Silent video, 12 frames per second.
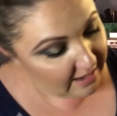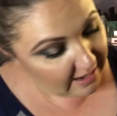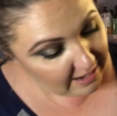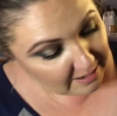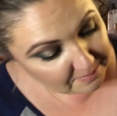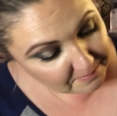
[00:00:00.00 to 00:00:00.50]

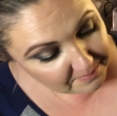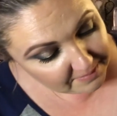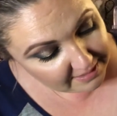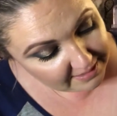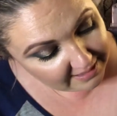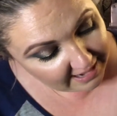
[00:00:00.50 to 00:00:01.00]
And
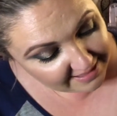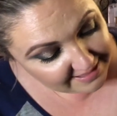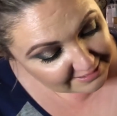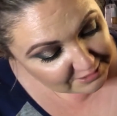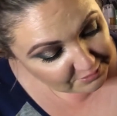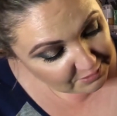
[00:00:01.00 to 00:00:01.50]

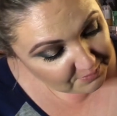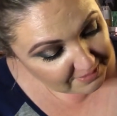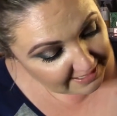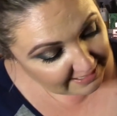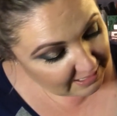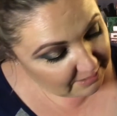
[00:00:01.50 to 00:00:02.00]
that's the only
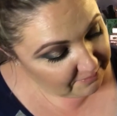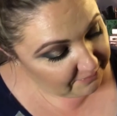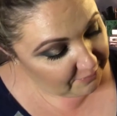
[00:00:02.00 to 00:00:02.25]
one I keep